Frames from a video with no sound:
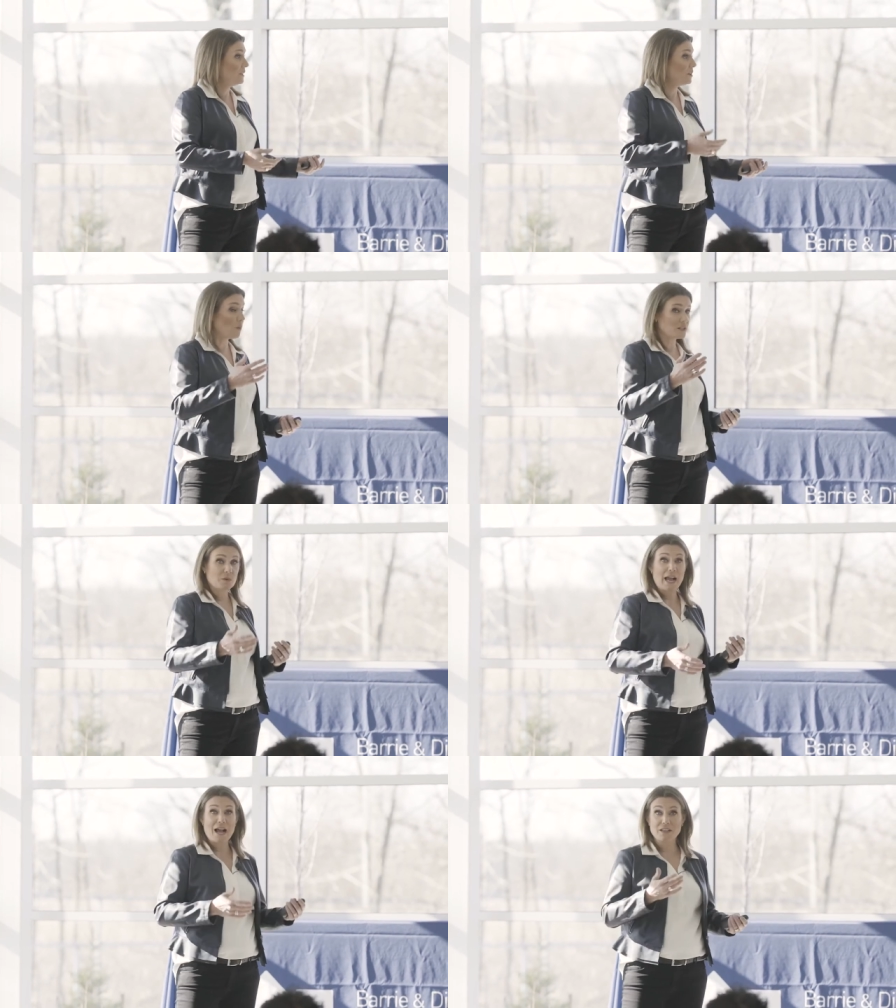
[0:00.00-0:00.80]
You know, once
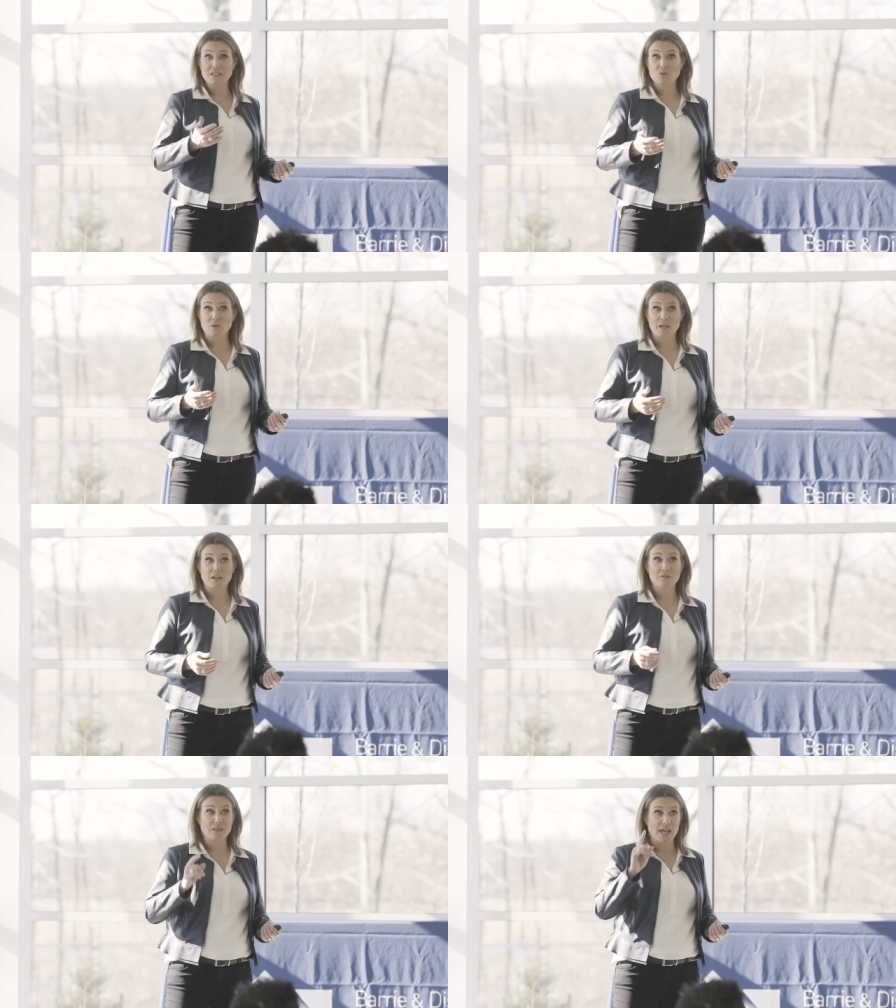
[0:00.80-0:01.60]
we have that sorted
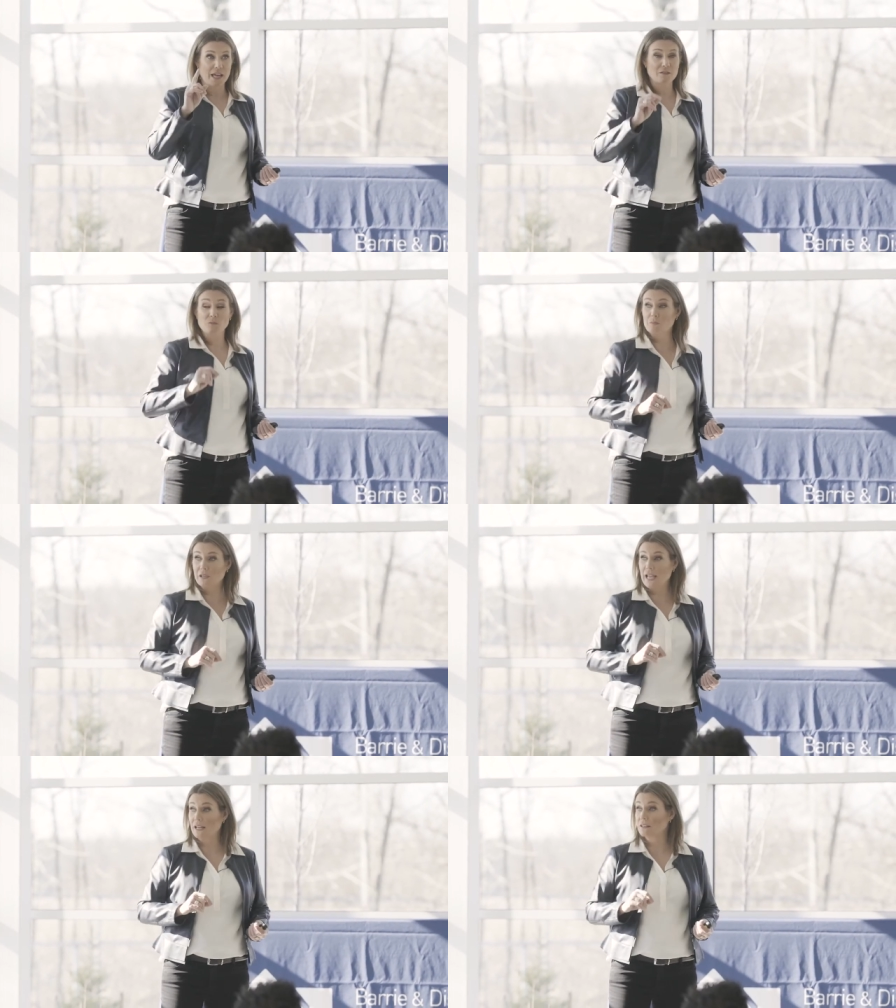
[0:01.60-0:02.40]
out, then we
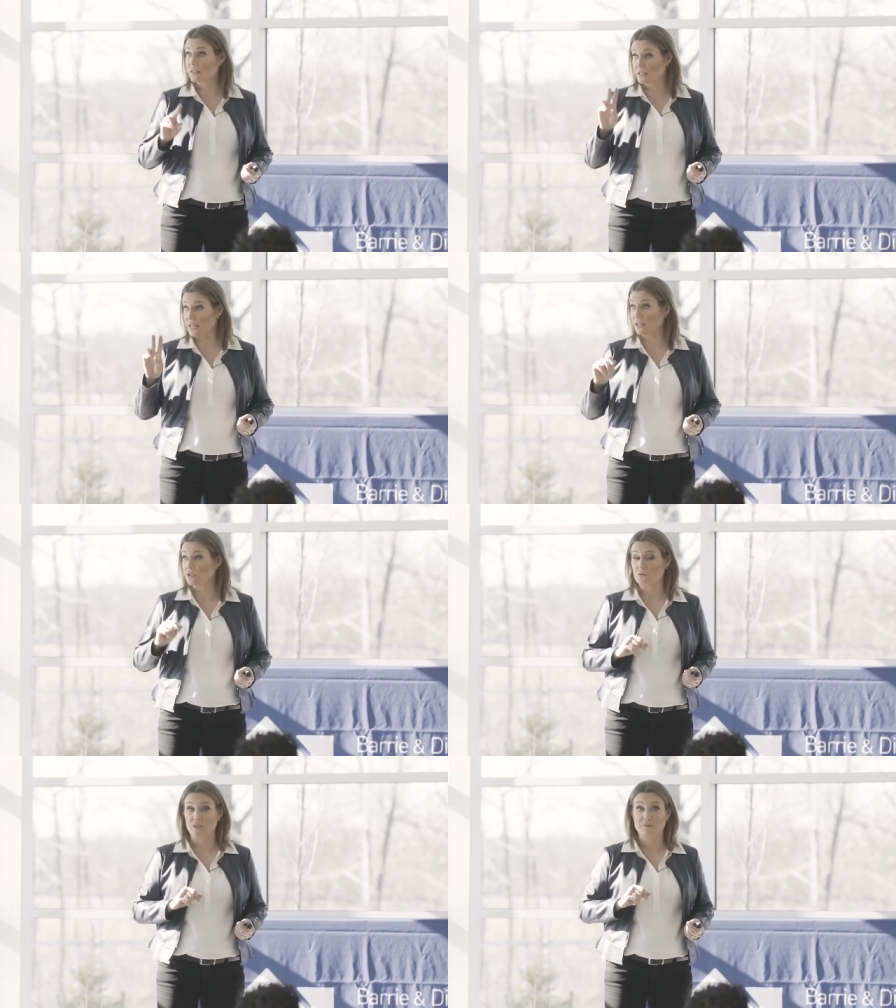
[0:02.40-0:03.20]
plan the
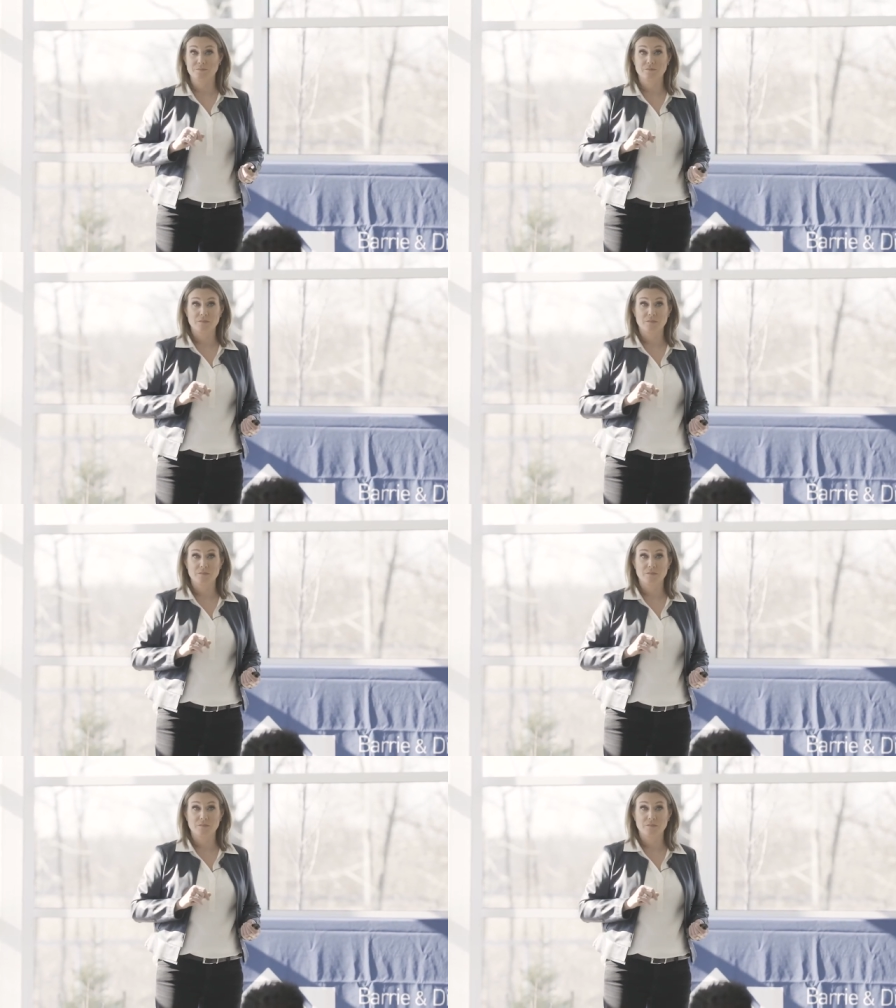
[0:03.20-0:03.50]
second tour.